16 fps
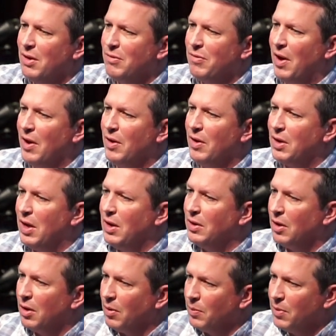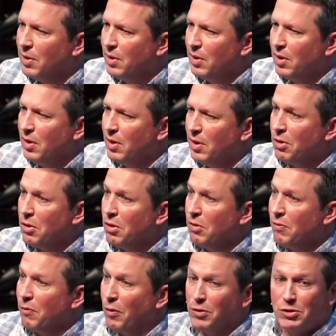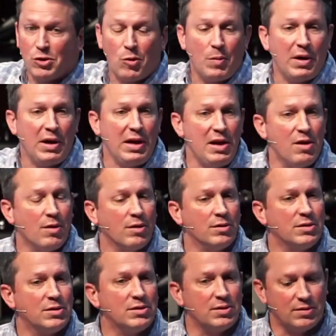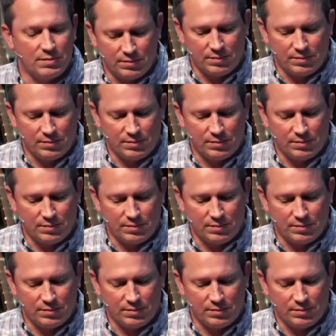final kingdom for so many years?